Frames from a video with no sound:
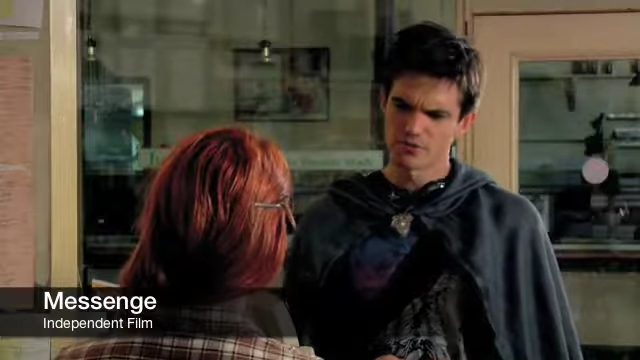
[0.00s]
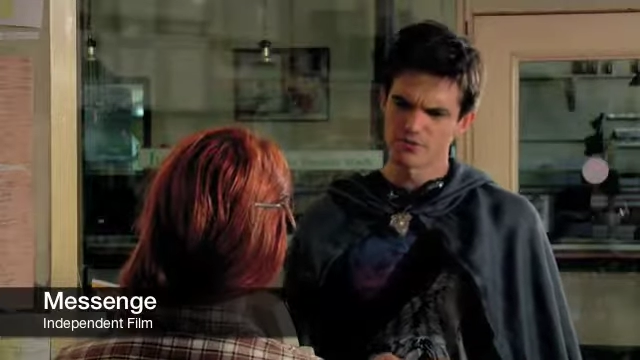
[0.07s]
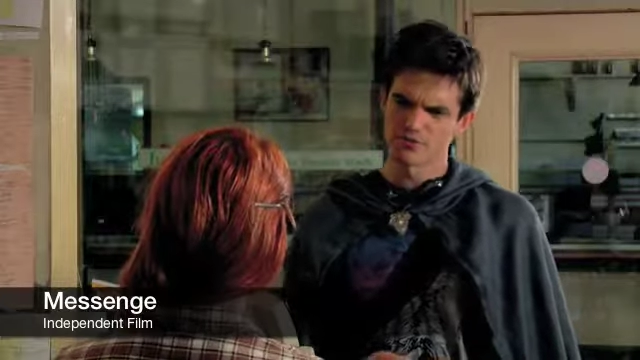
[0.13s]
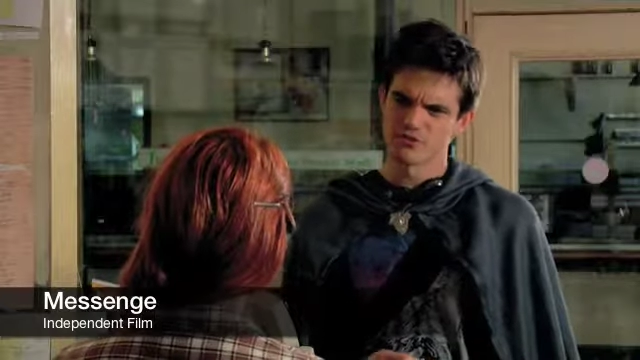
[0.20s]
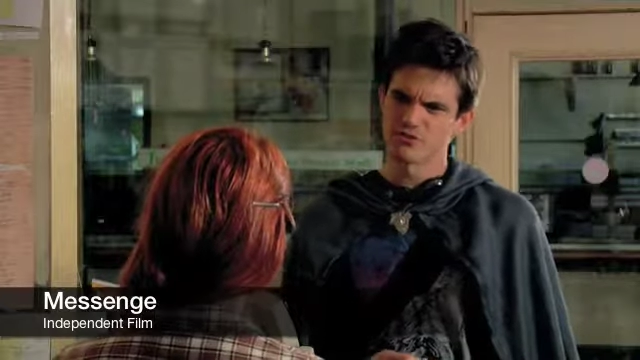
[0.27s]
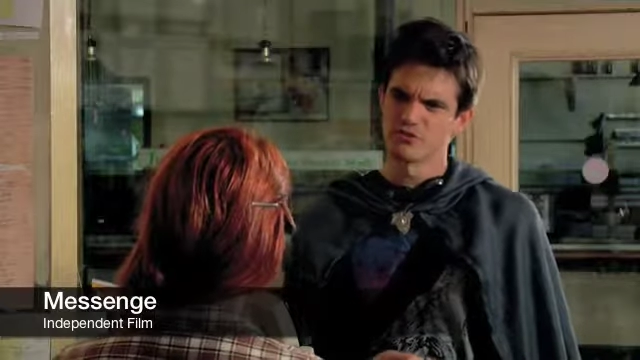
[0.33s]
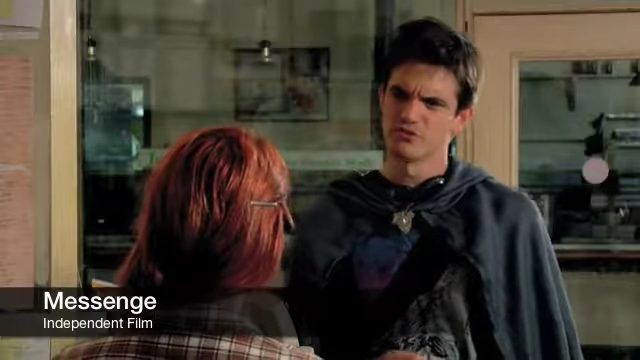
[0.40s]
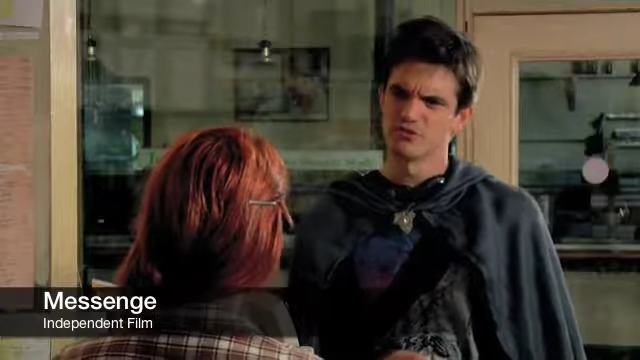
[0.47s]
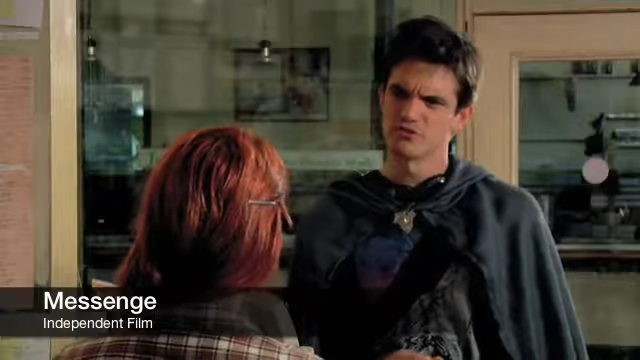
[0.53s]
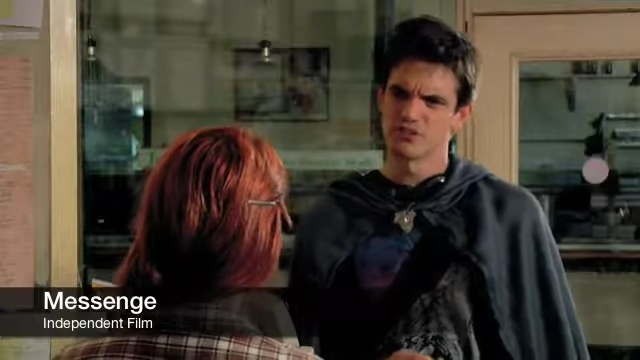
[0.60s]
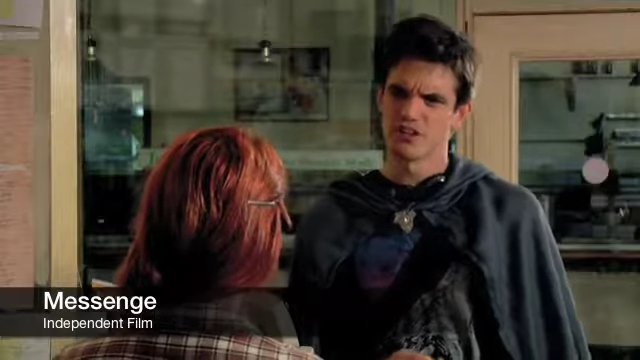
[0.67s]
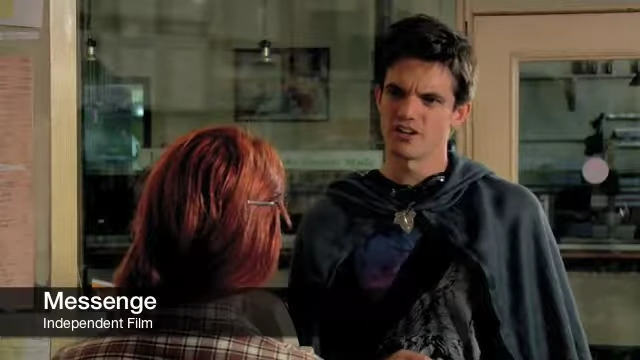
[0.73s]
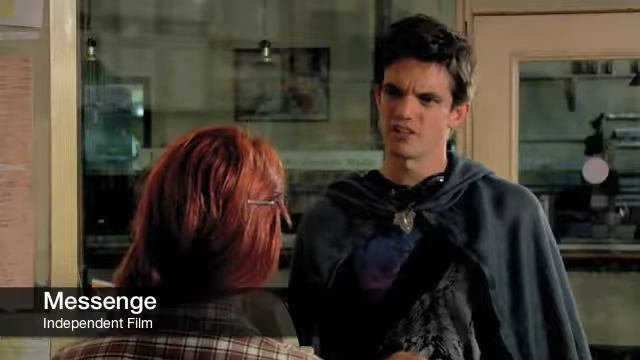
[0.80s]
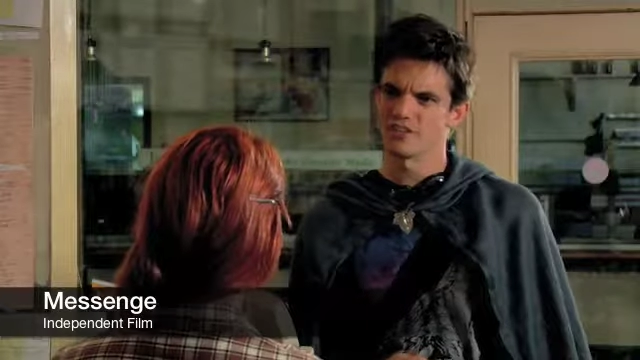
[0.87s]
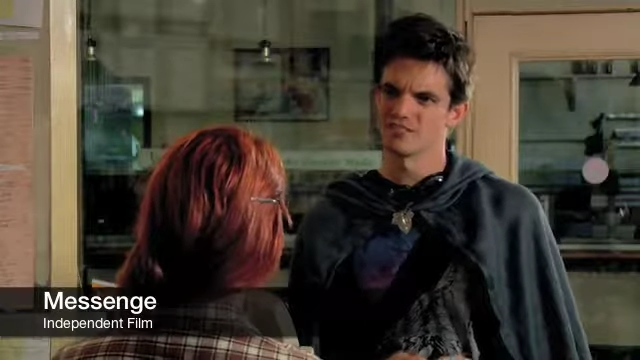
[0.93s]
was too
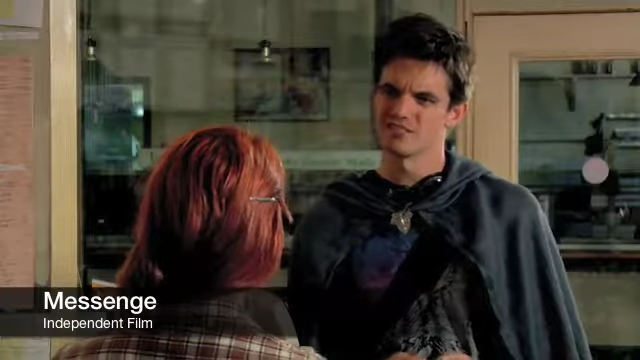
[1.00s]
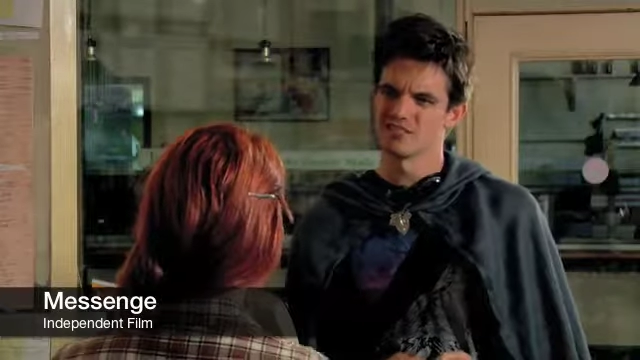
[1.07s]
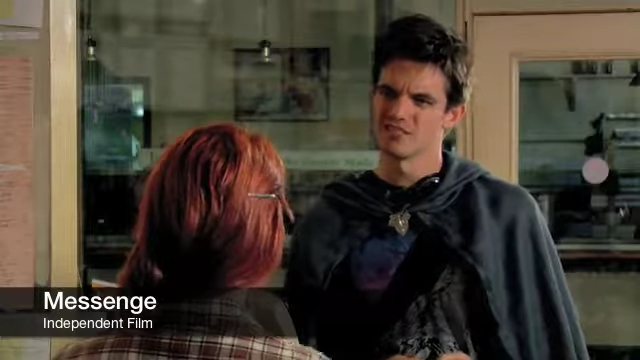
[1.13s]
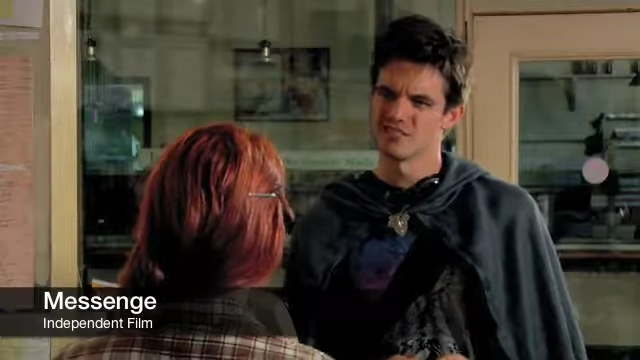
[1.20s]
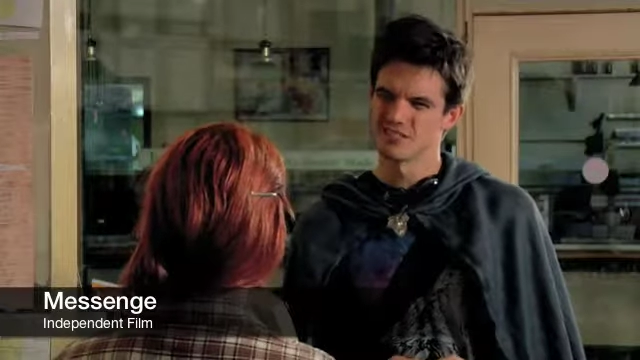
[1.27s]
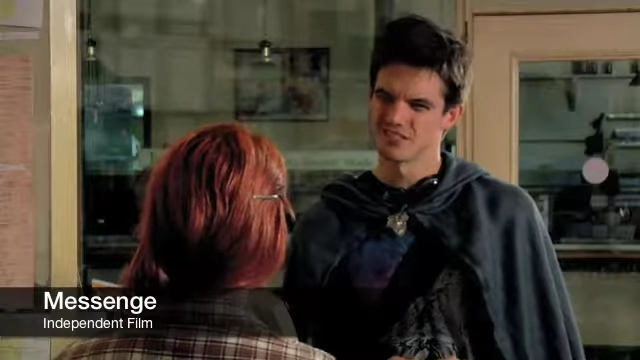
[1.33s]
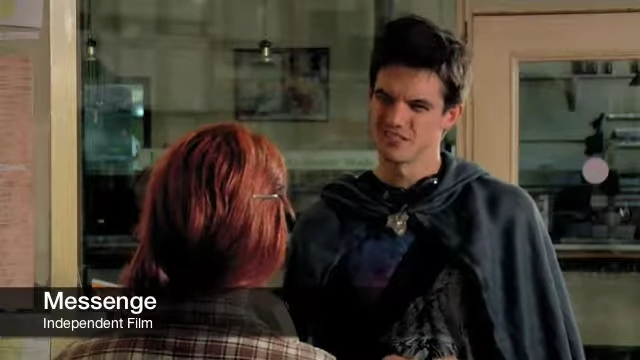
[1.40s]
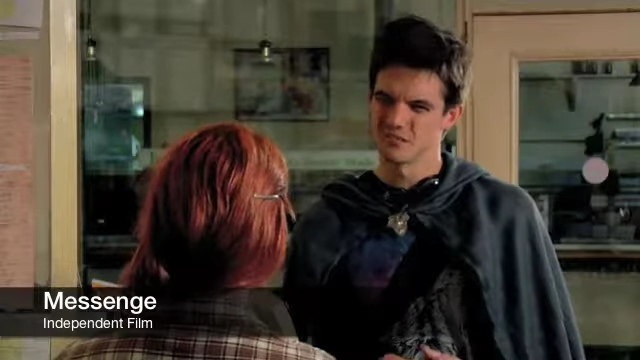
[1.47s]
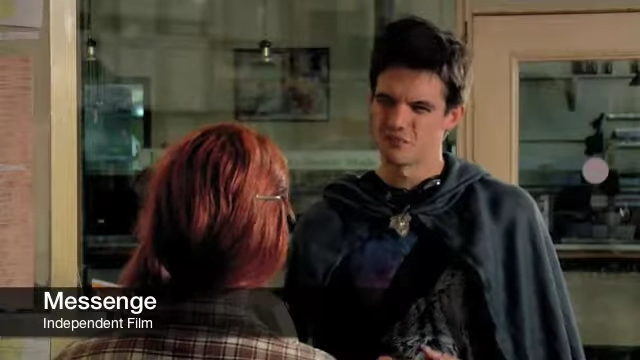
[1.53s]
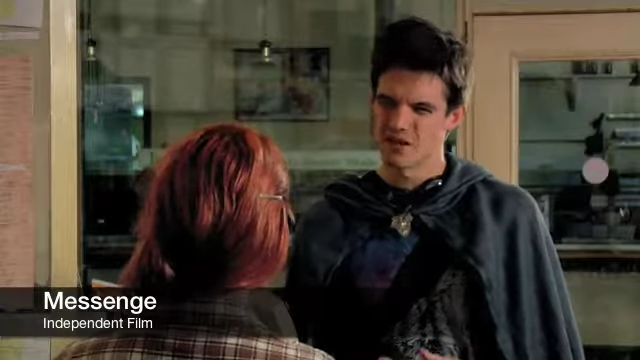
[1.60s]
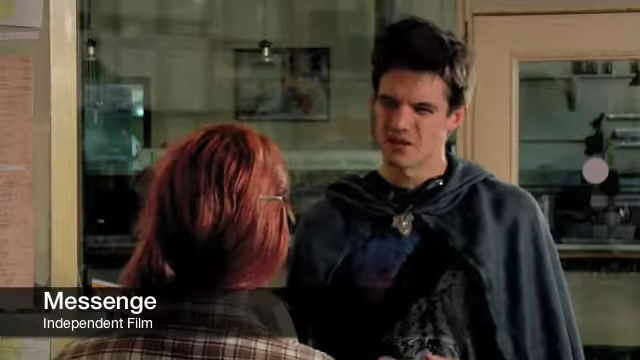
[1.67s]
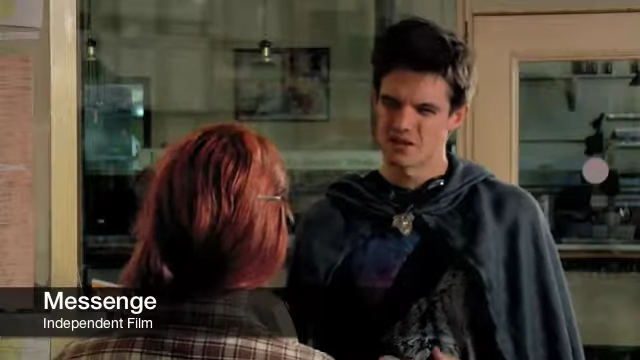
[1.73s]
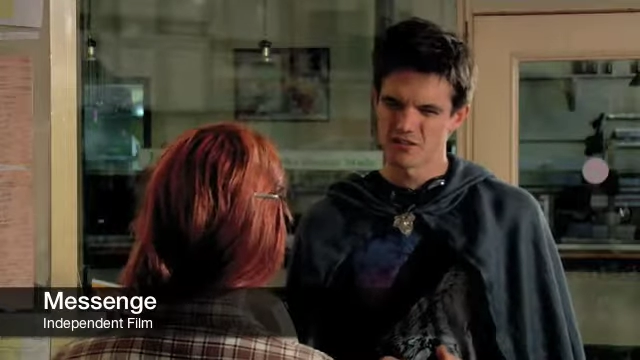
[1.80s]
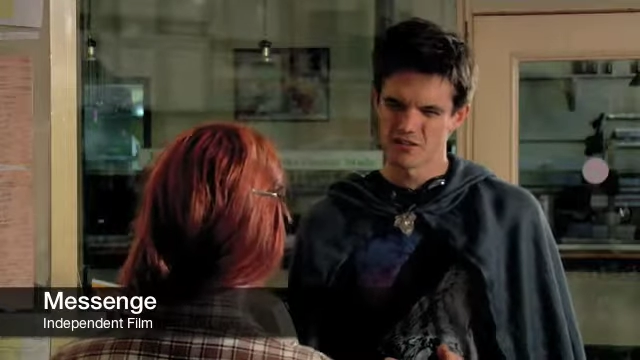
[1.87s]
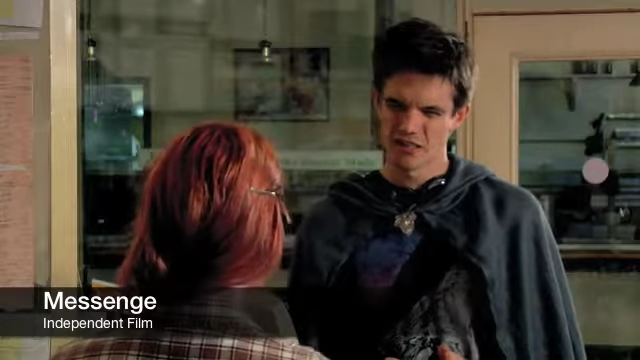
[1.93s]
stuck on things that didn't
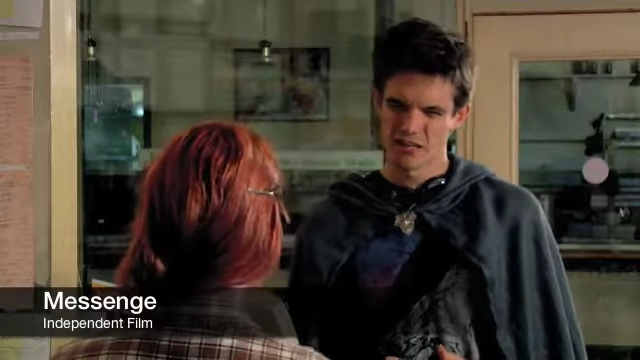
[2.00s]
matter,